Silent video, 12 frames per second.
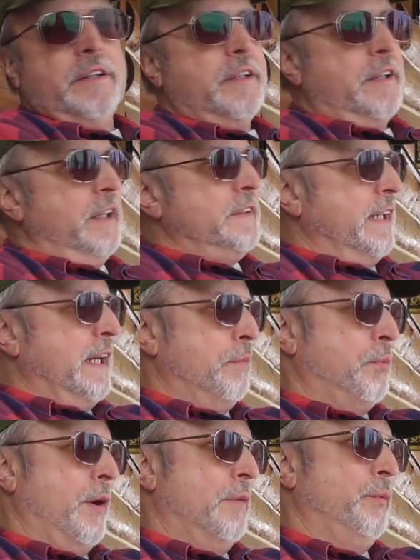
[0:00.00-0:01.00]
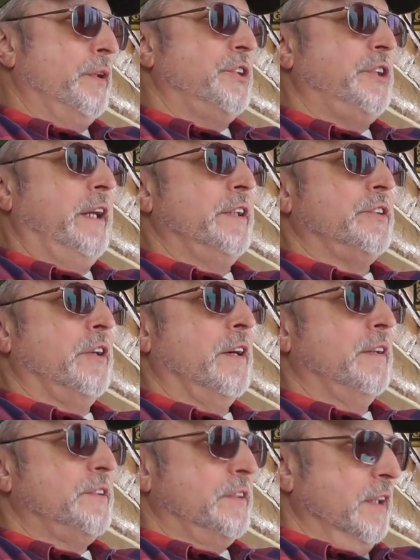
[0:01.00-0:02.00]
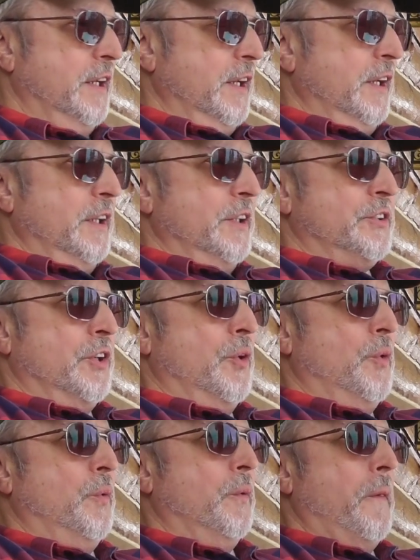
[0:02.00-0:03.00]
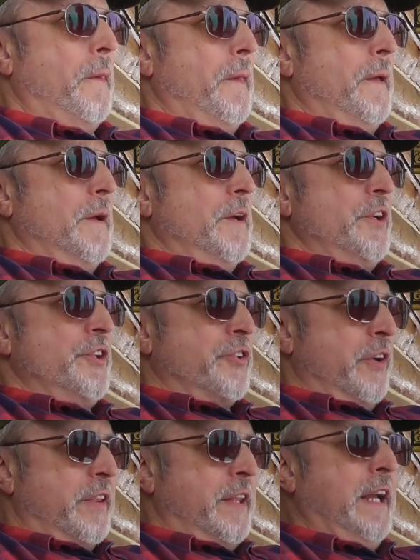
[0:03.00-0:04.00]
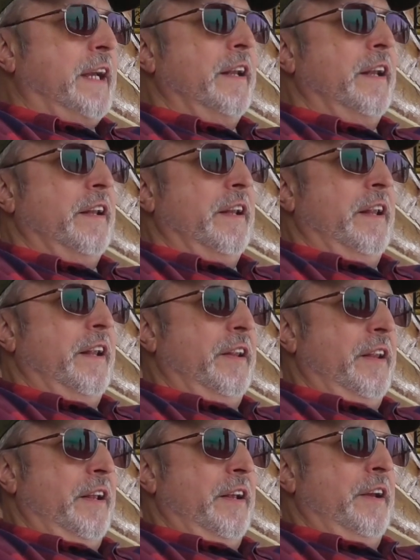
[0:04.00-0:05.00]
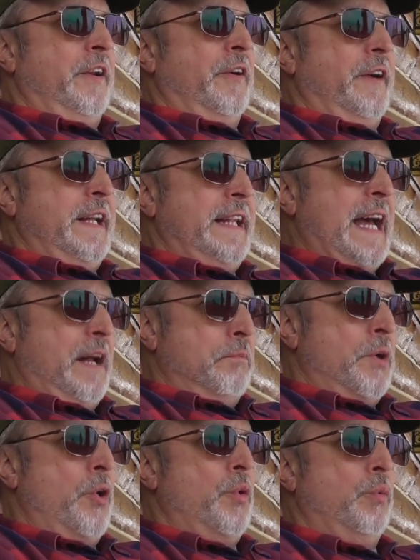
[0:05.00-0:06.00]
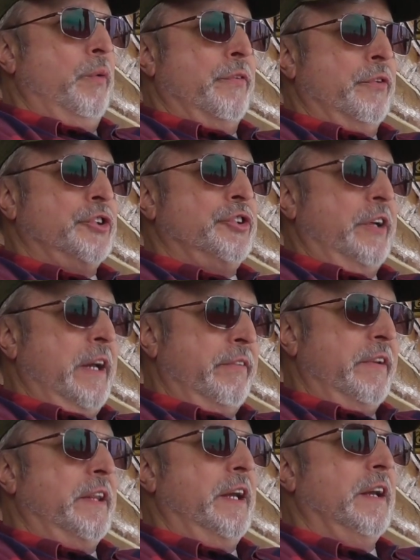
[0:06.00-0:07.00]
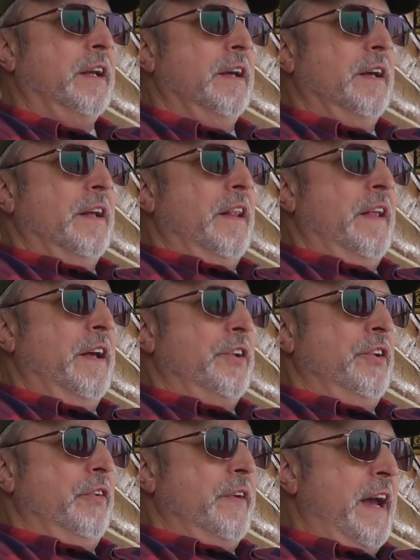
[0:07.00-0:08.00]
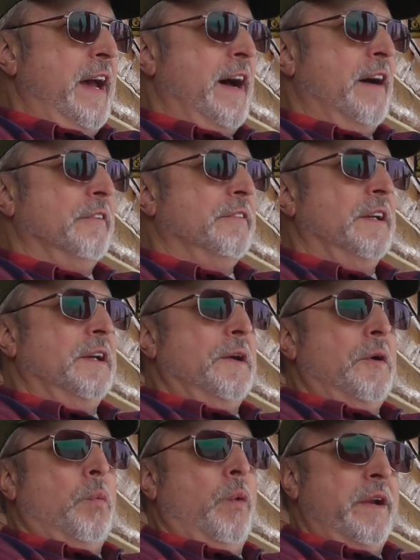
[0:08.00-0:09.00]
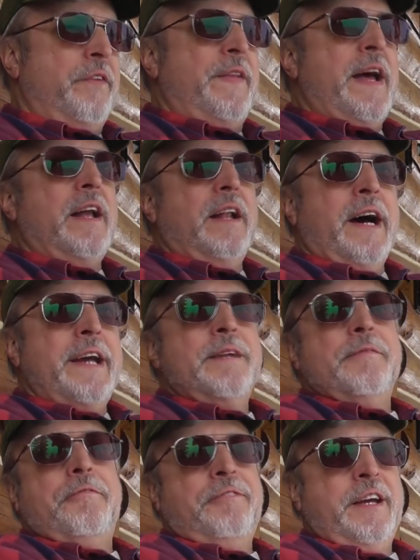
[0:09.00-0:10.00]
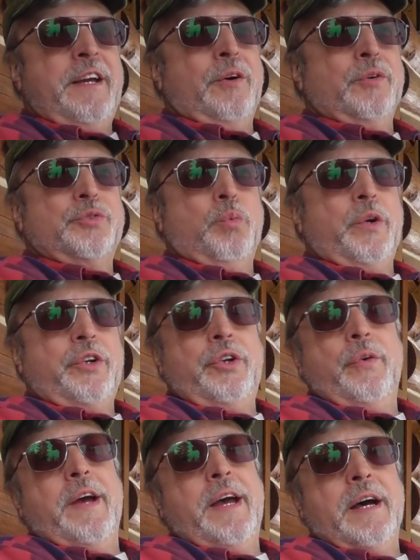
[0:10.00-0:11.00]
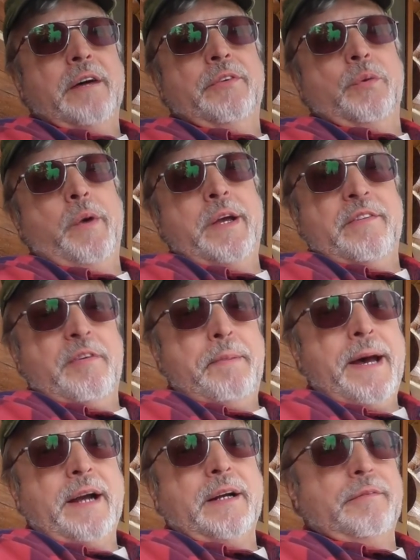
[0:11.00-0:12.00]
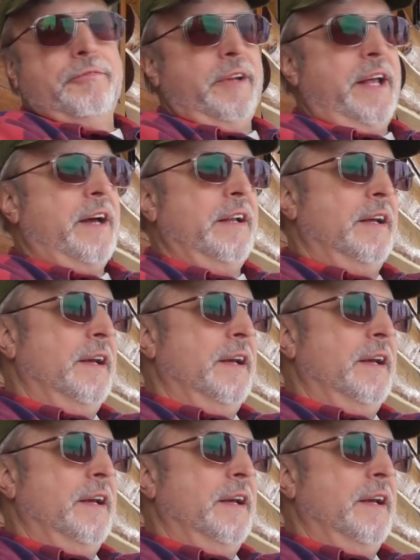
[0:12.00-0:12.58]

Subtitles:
in case I got a problem with the chainsaws. So you start thinking, in that mode with virtually everything that you have, what if that item fails? What do you have in the way of a backup for that?